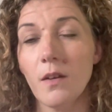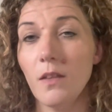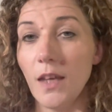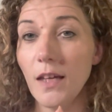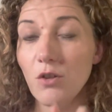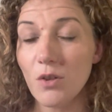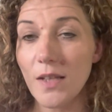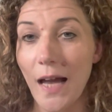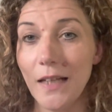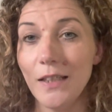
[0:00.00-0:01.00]
the angels
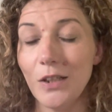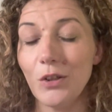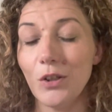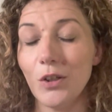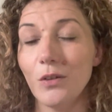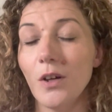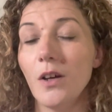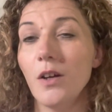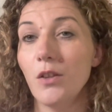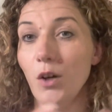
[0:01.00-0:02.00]
can hear you.
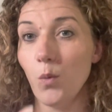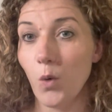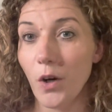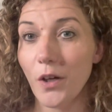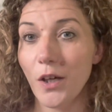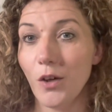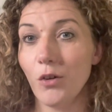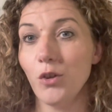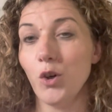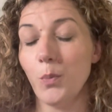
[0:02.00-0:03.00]
They're working
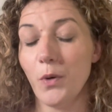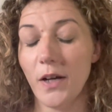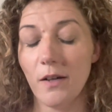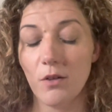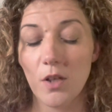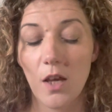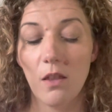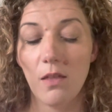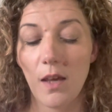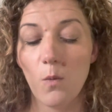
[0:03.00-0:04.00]
on your prayers.
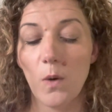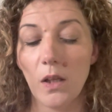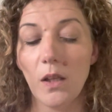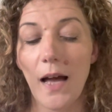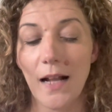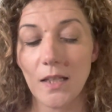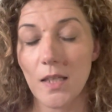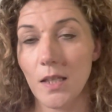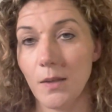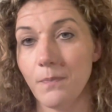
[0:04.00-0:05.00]
They will
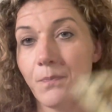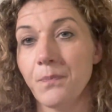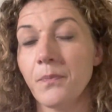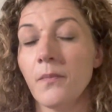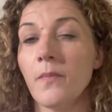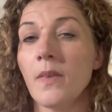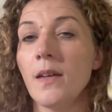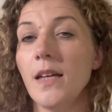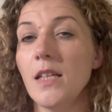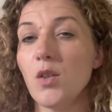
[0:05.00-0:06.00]
answer them.
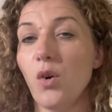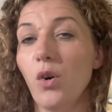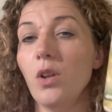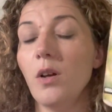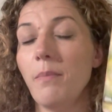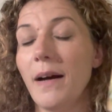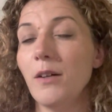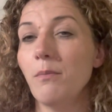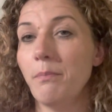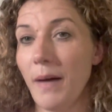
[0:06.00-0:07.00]
It's all
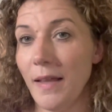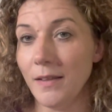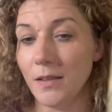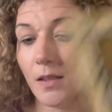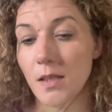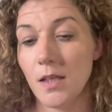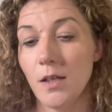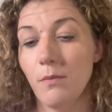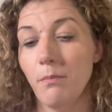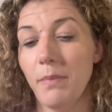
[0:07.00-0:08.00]
about balance.
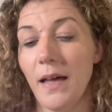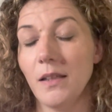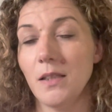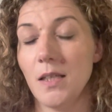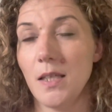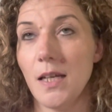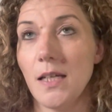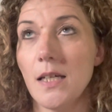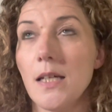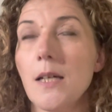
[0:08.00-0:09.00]

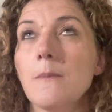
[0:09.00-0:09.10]
Balancing